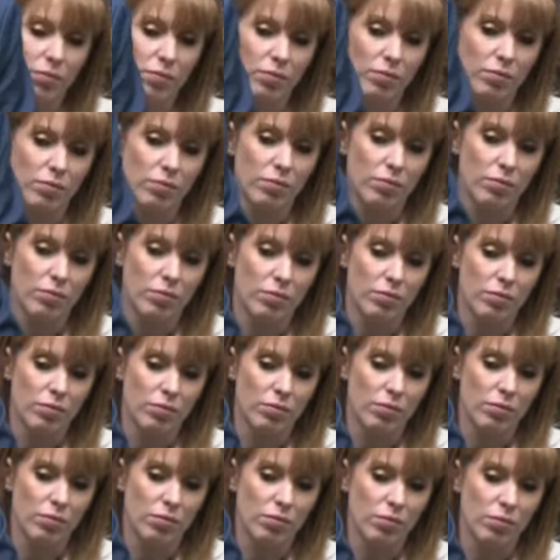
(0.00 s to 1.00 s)

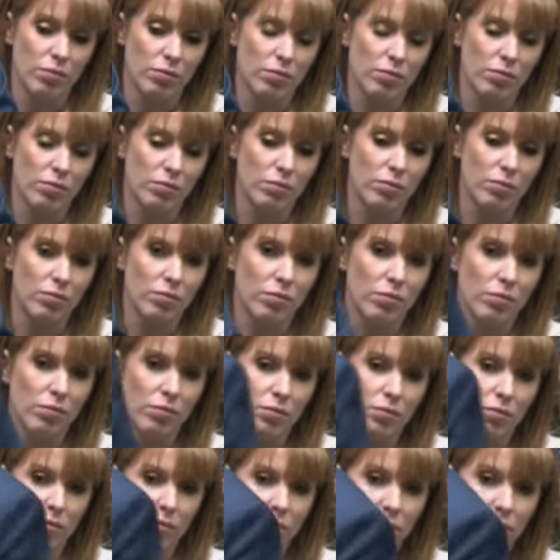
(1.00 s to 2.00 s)

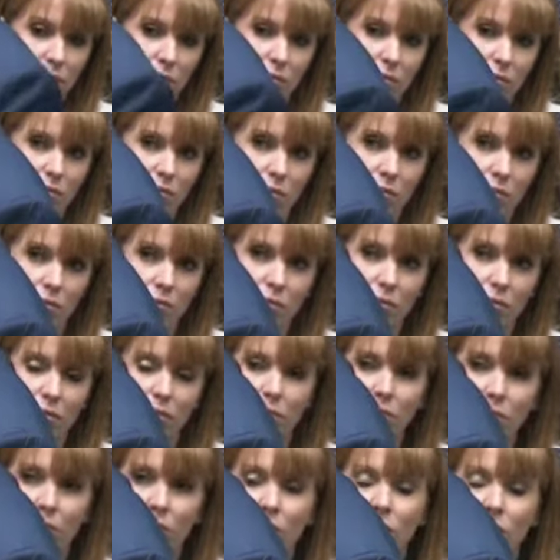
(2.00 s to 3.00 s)

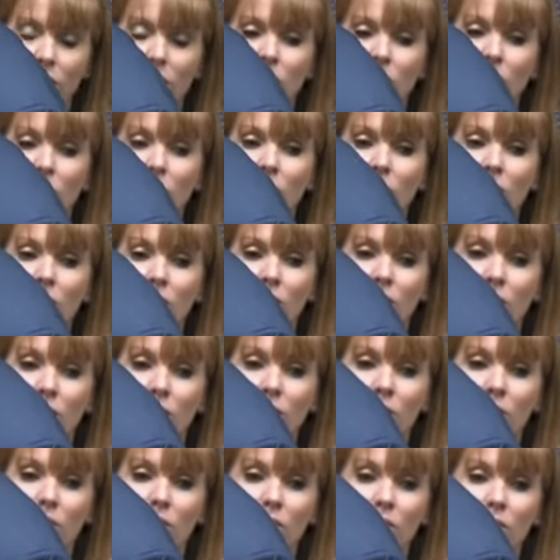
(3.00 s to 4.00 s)

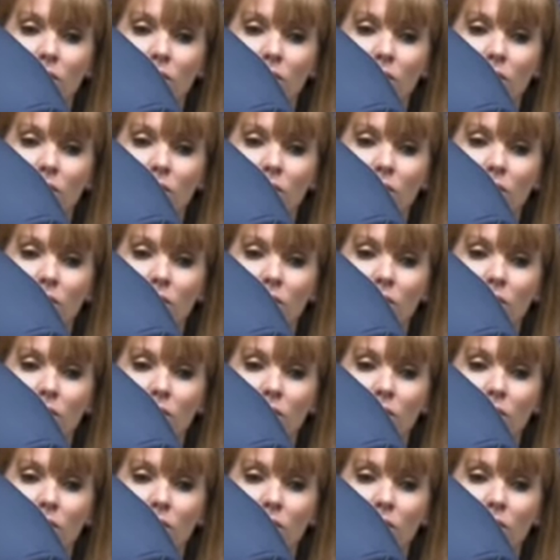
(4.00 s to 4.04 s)
(not speaking)